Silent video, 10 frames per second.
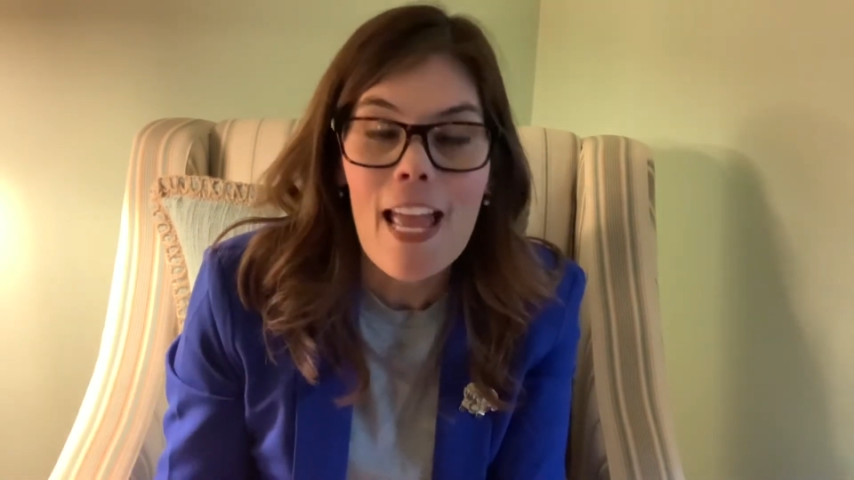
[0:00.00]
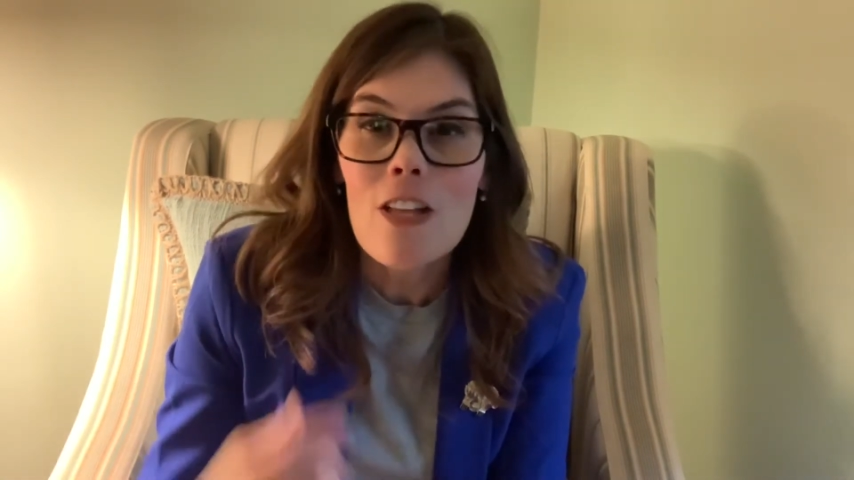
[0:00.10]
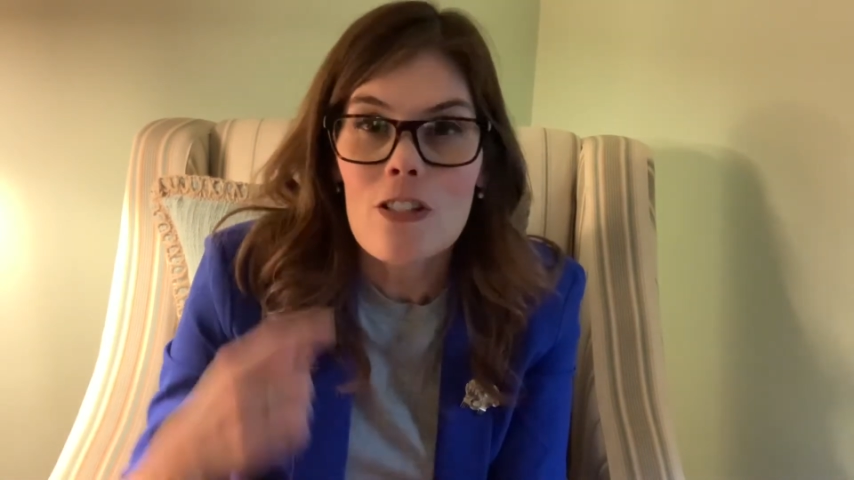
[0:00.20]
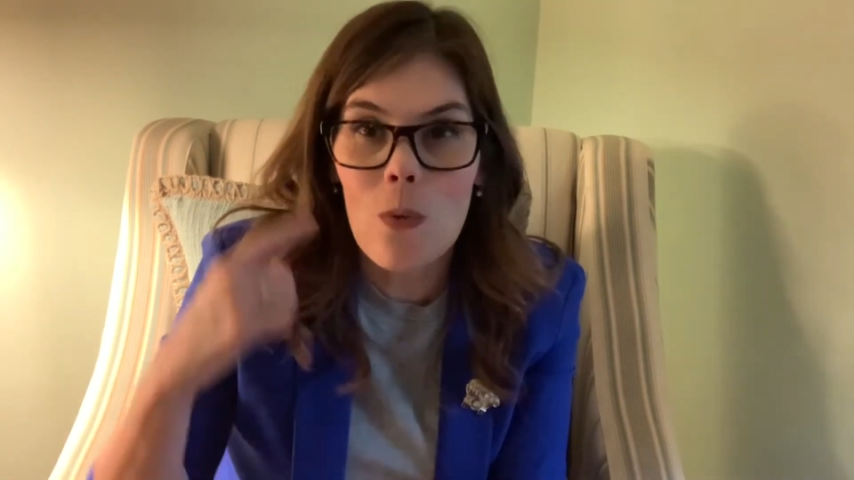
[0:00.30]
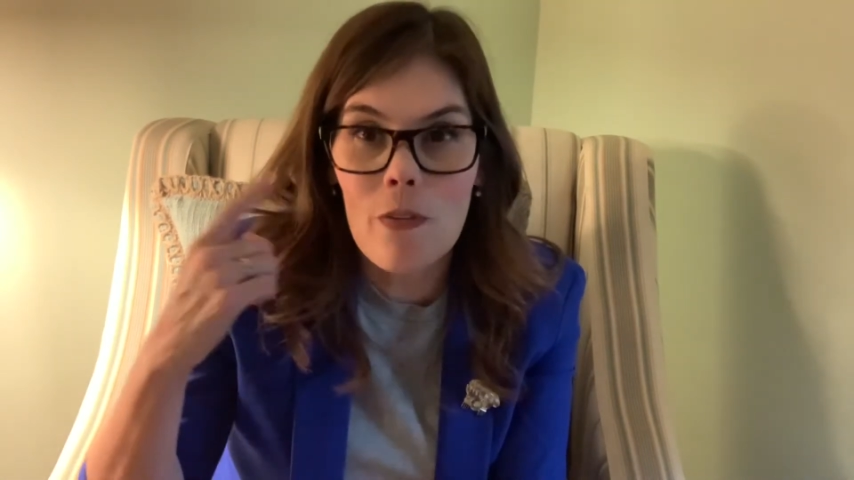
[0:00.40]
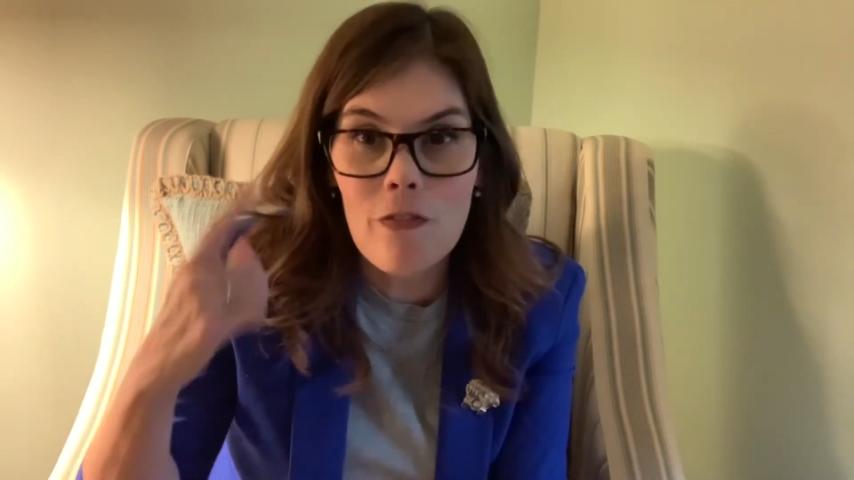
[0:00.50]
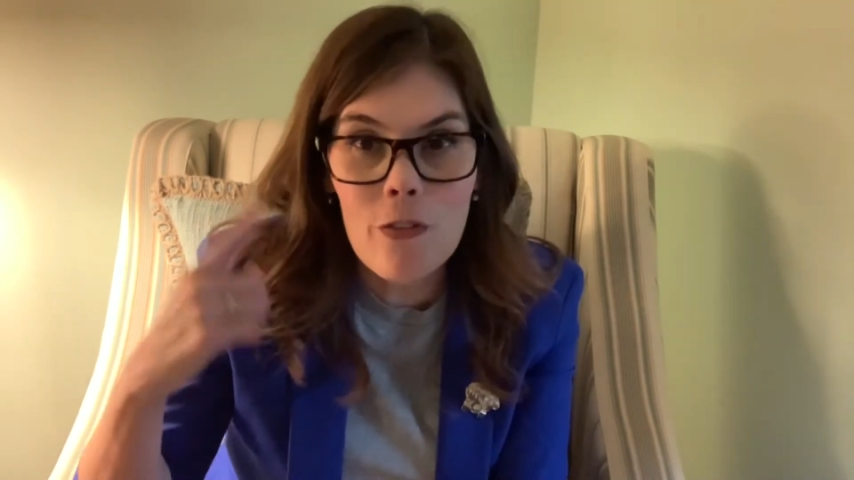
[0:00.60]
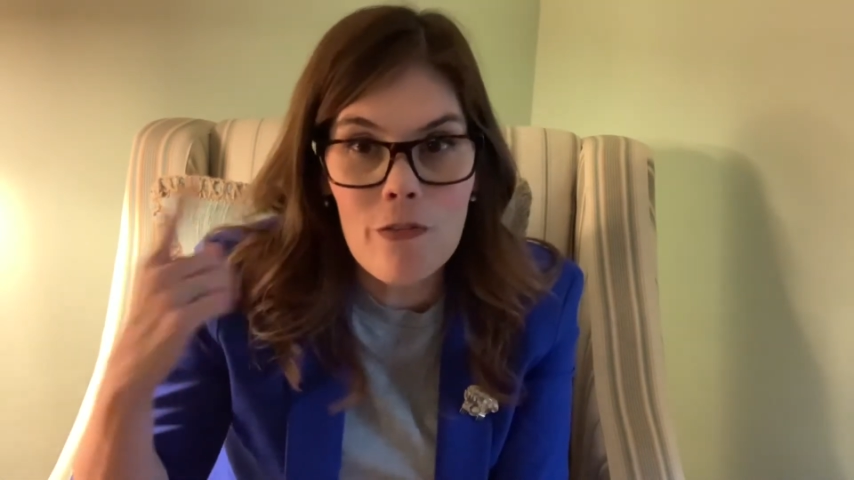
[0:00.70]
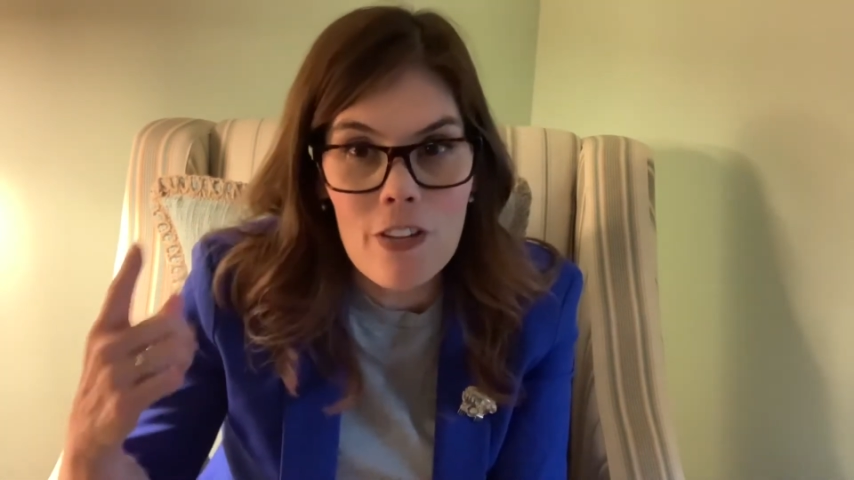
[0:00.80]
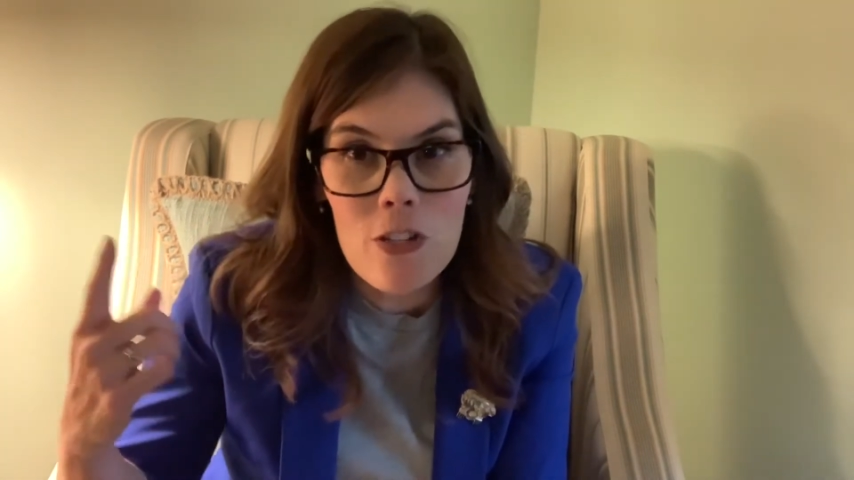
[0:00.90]
So if
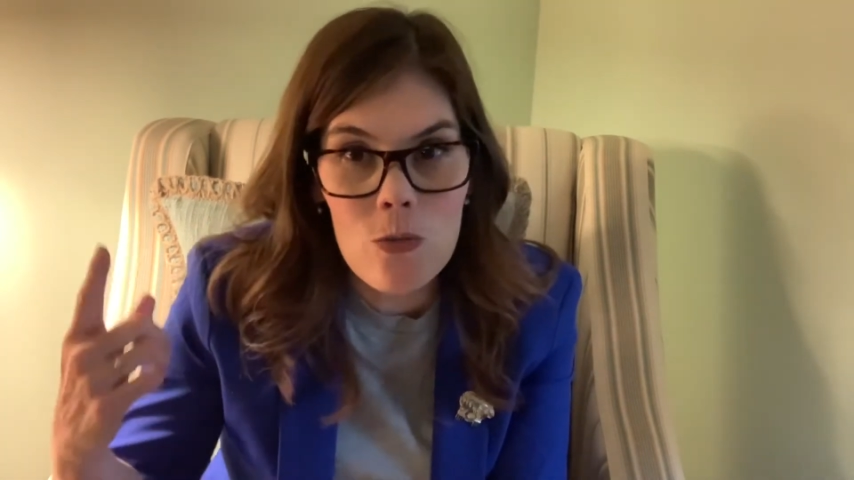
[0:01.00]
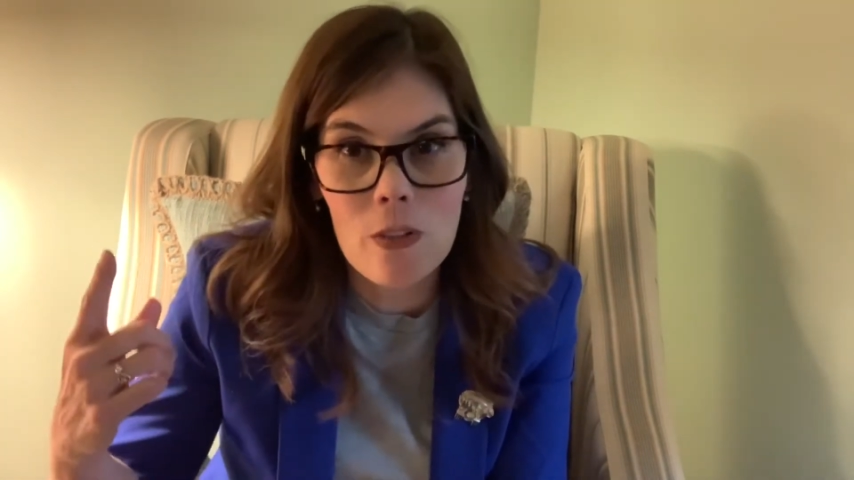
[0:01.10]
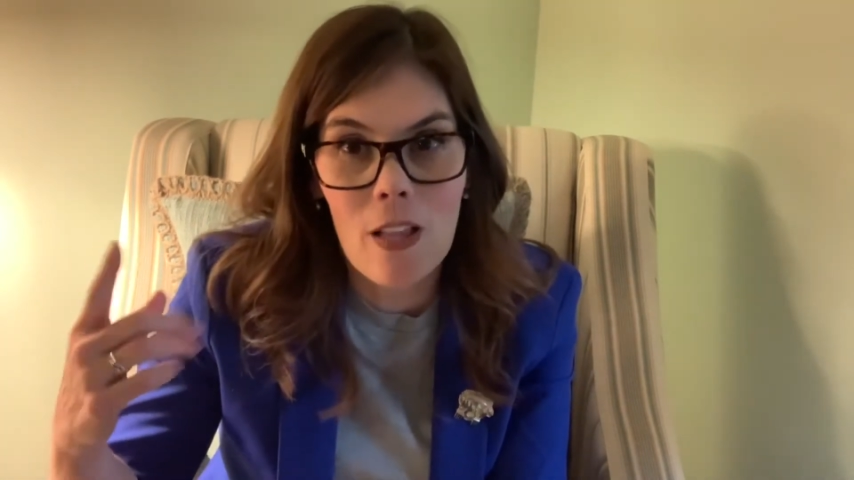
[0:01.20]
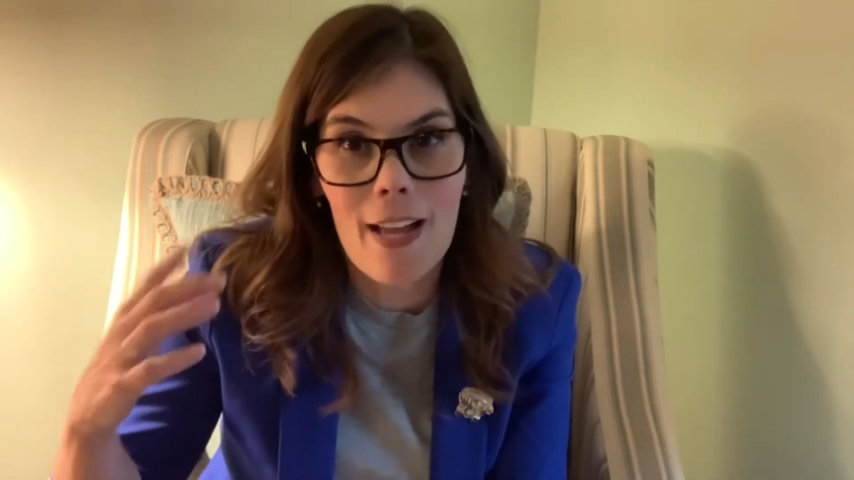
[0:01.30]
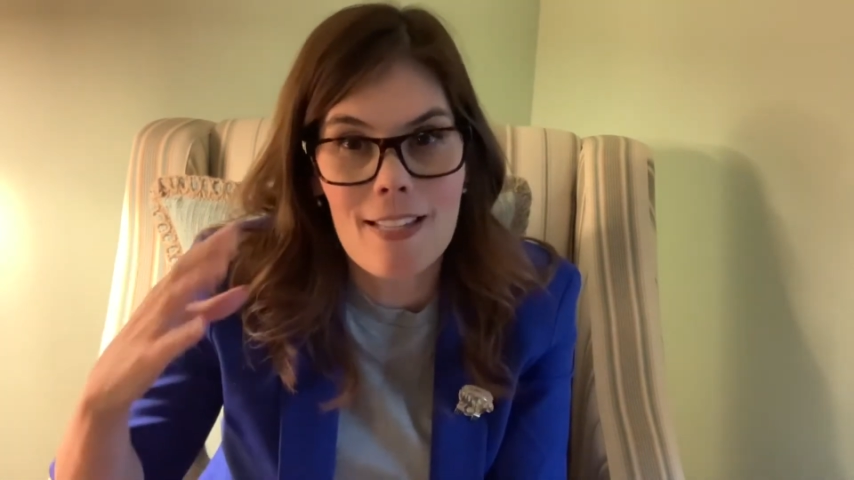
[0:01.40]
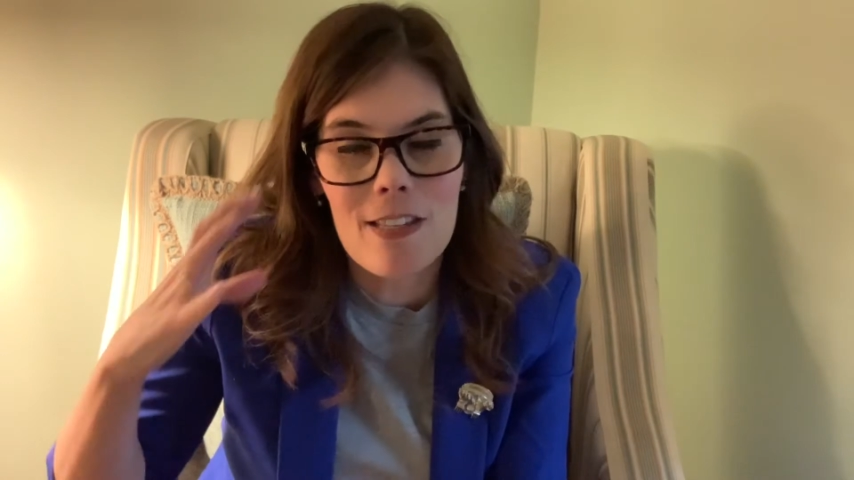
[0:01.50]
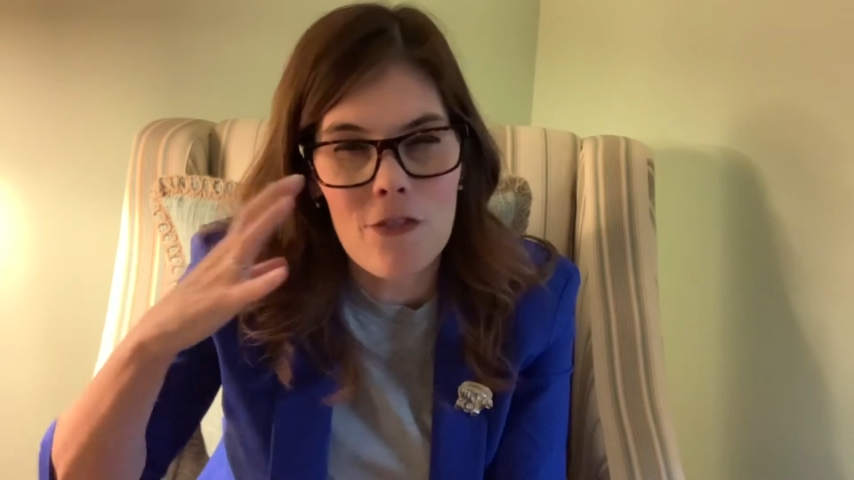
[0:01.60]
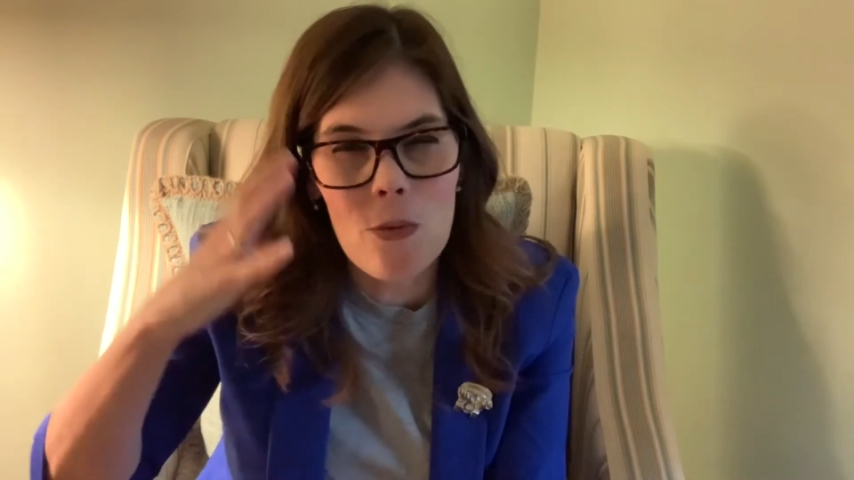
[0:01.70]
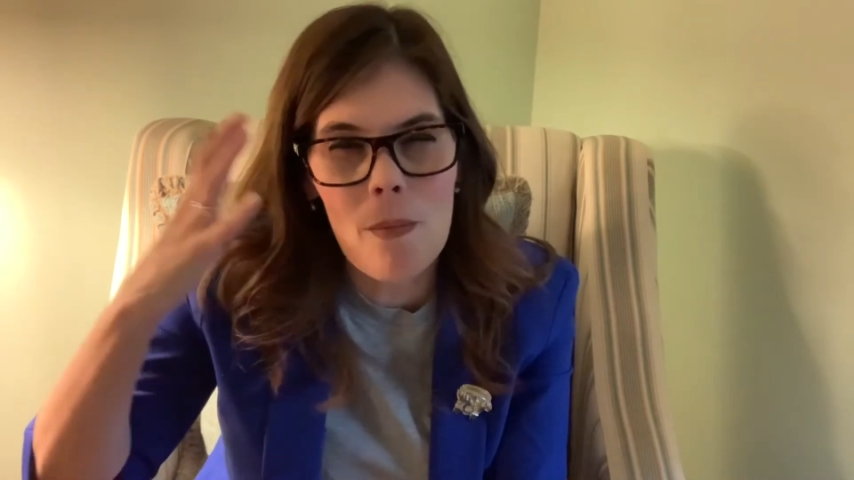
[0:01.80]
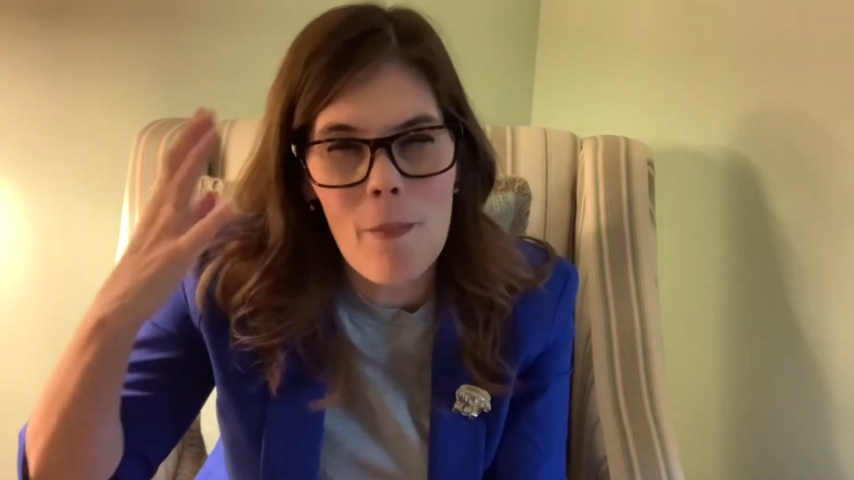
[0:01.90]
you visualize, if
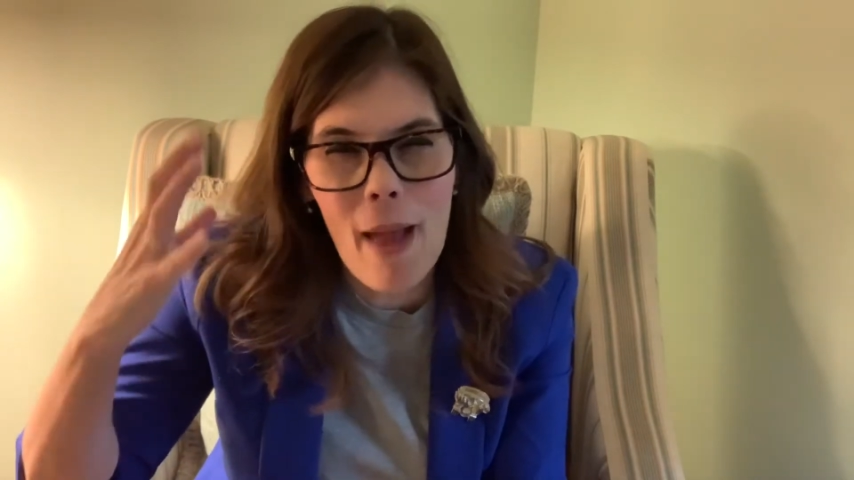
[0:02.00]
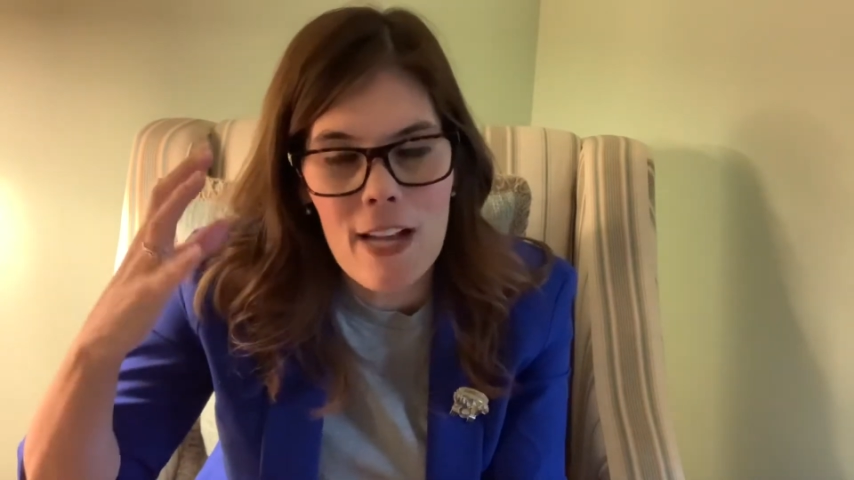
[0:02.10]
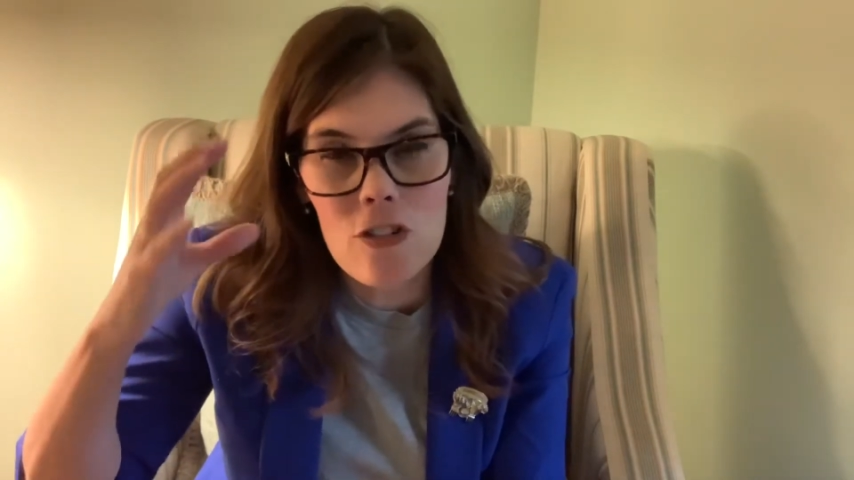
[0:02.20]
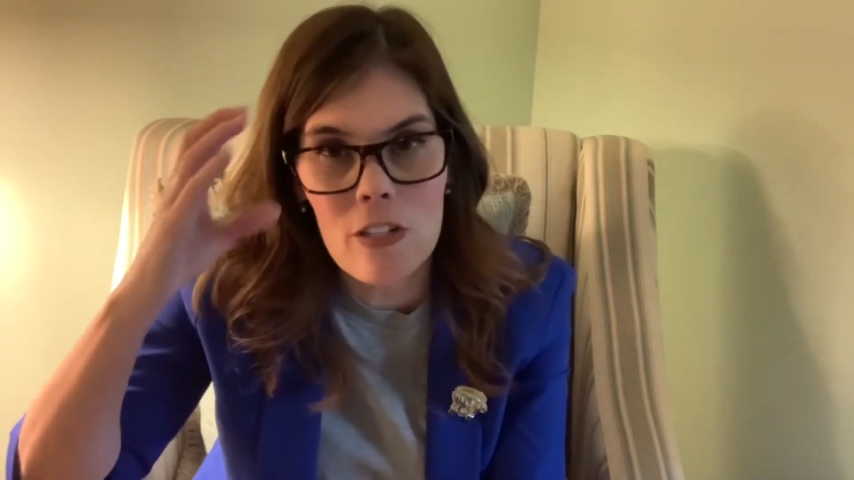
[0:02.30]
you imagine,